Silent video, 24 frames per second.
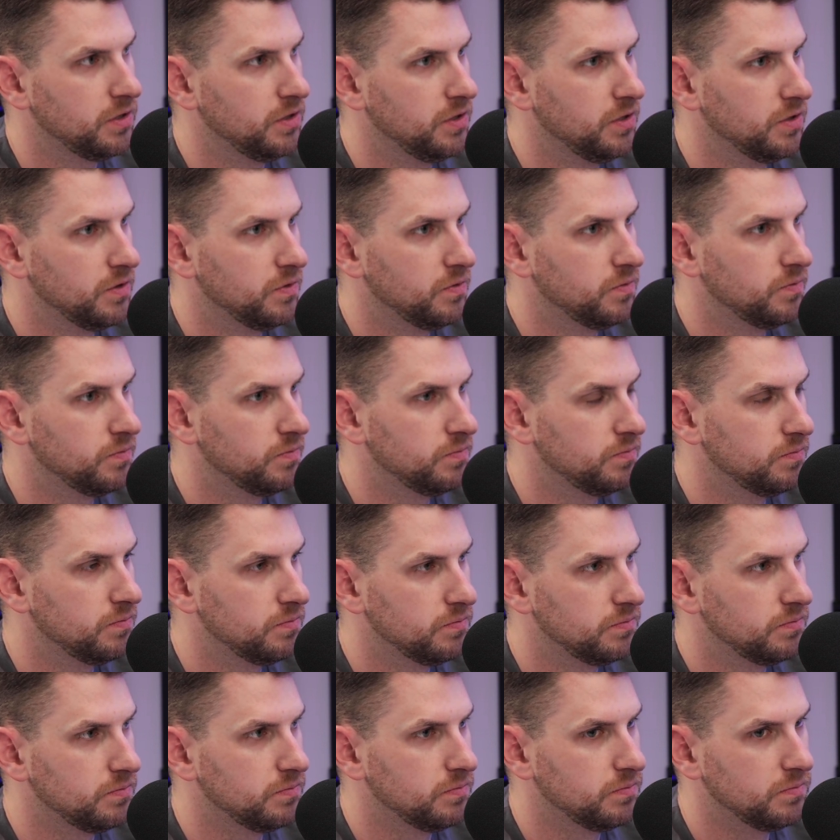you know,
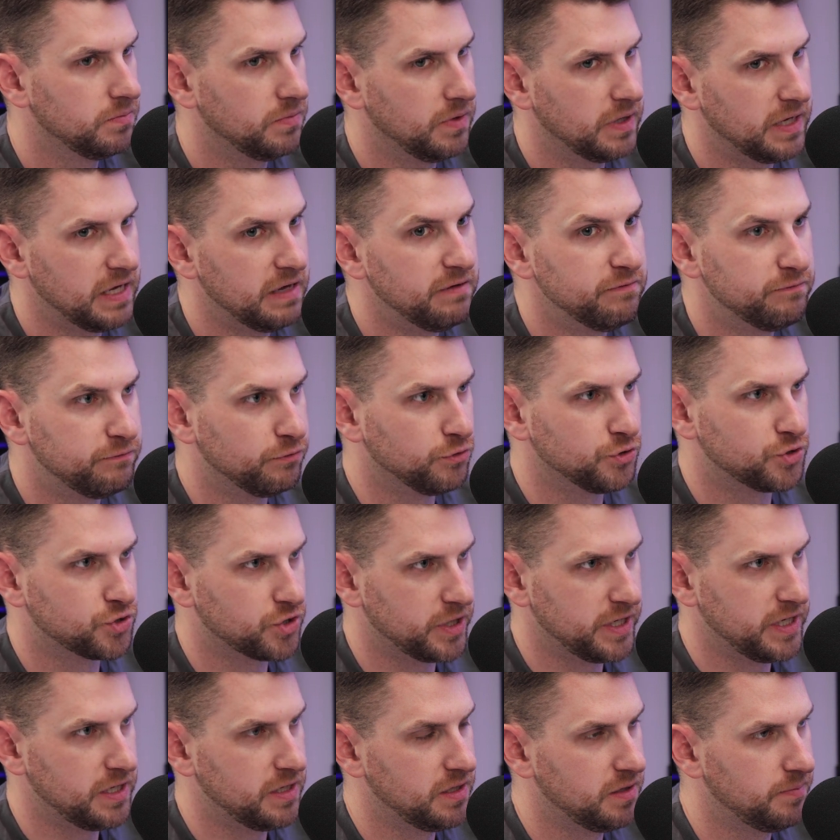like
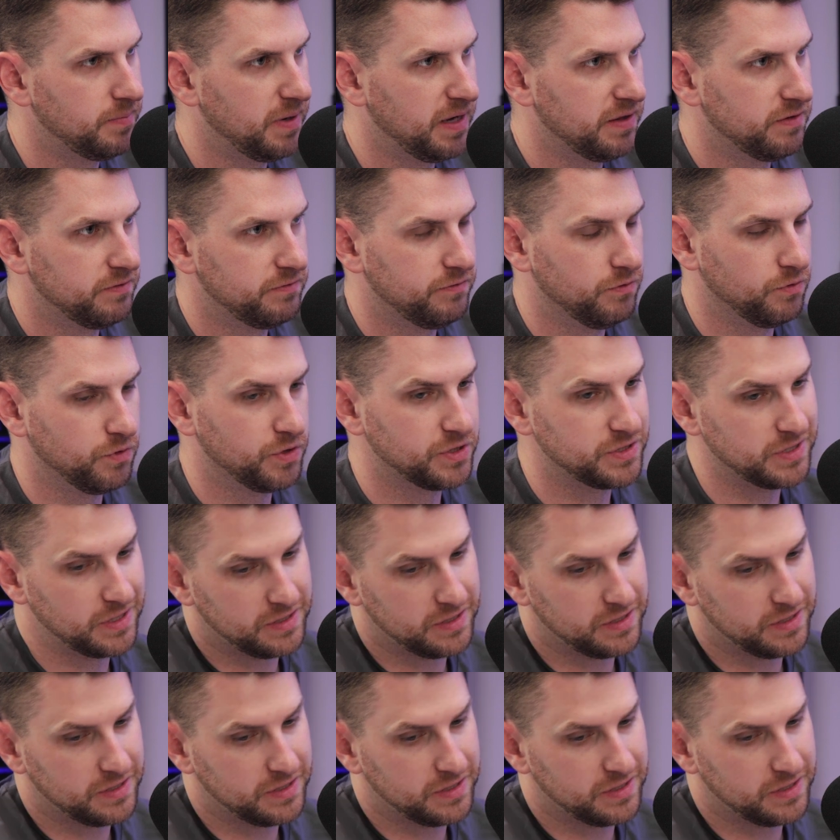infiltrated by the Force.